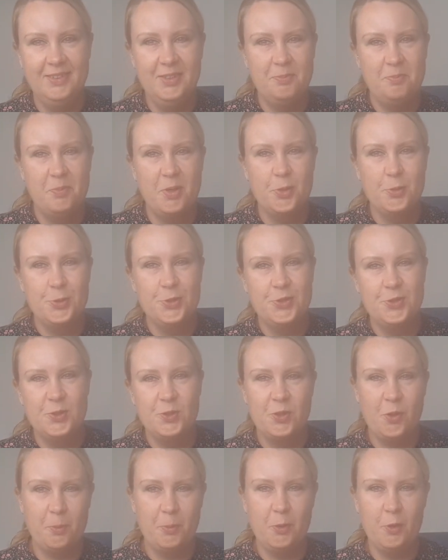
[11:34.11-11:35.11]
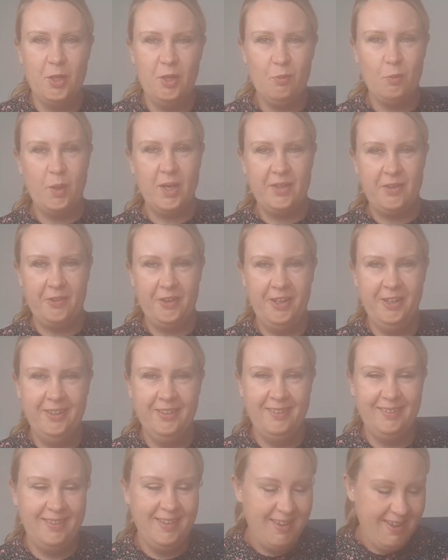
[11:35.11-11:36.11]
the most summery weather.
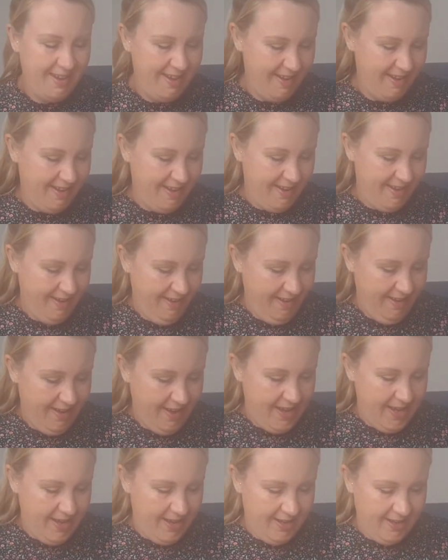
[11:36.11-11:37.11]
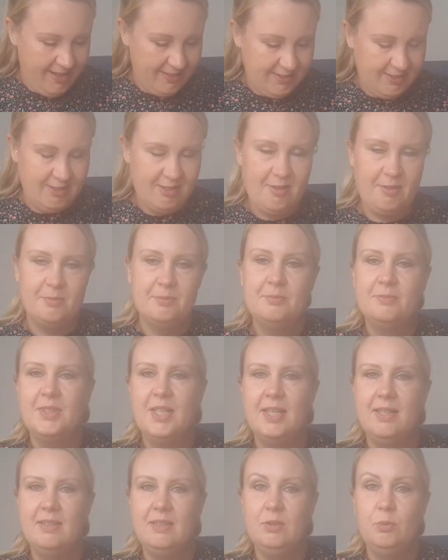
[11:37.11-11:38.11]
And some
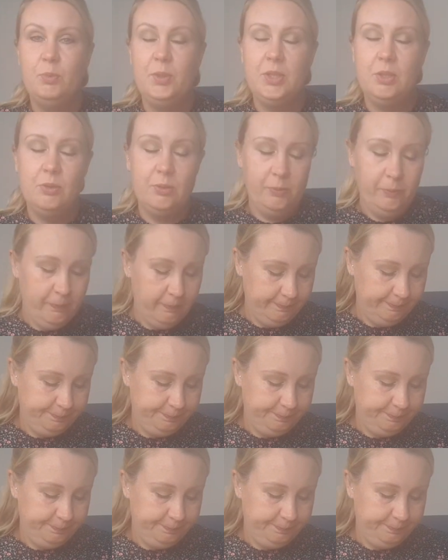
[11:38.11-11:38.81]
days we do.